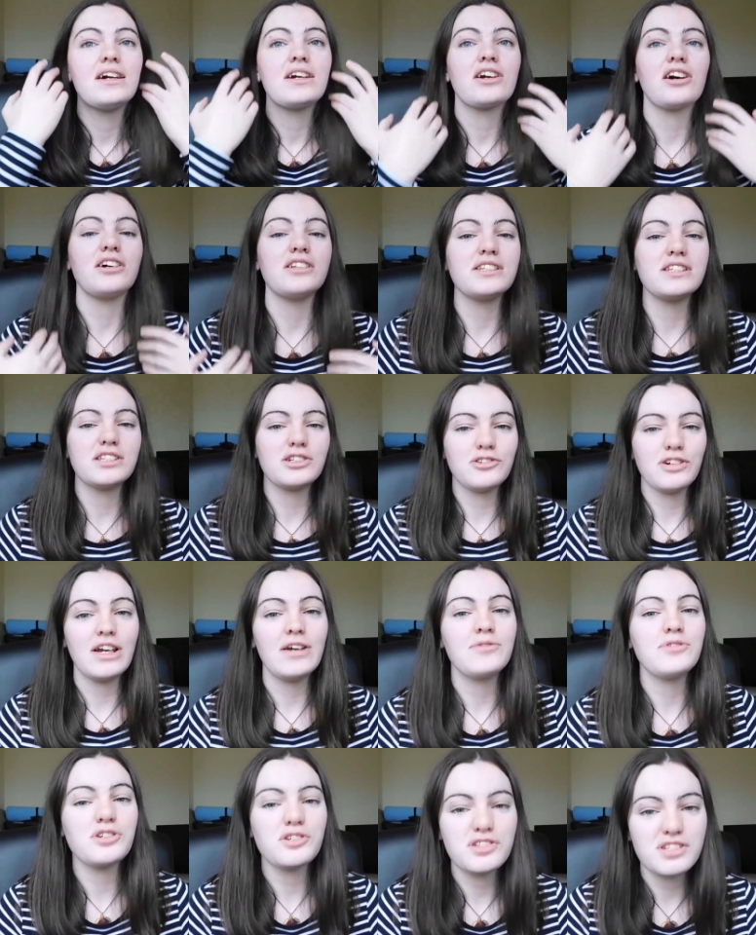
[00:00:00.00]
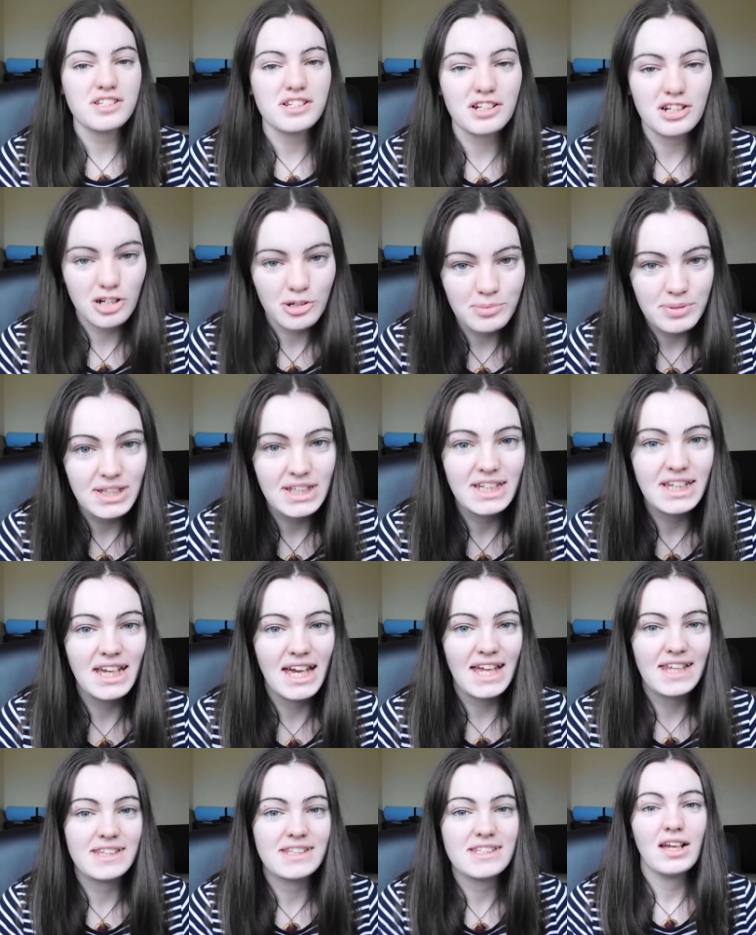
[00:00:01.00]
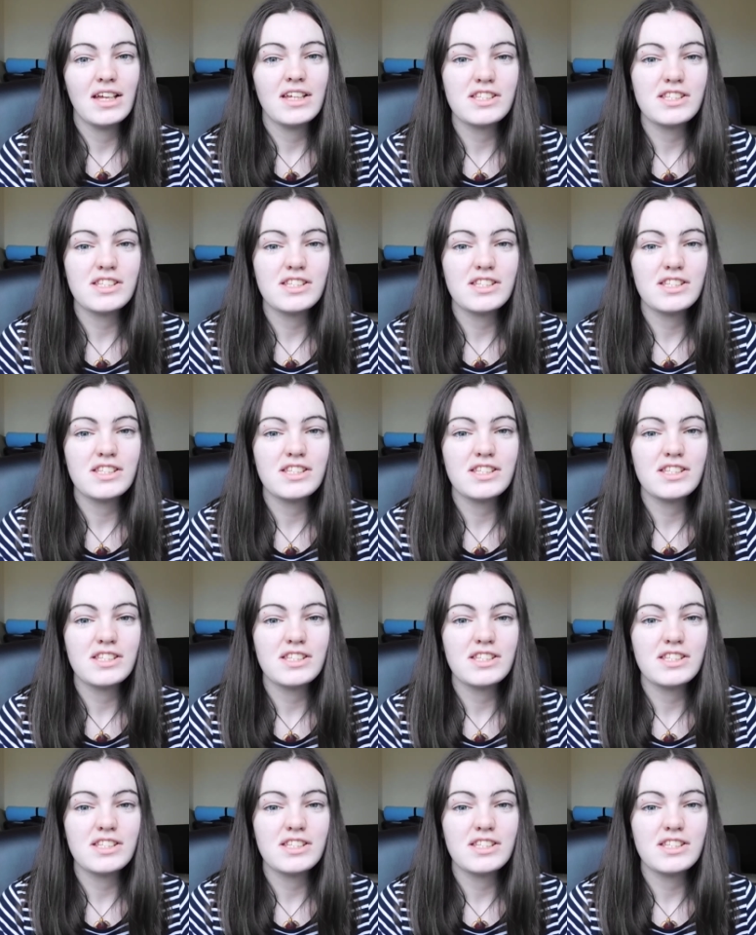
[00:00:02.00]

kind of the creative juices are coming again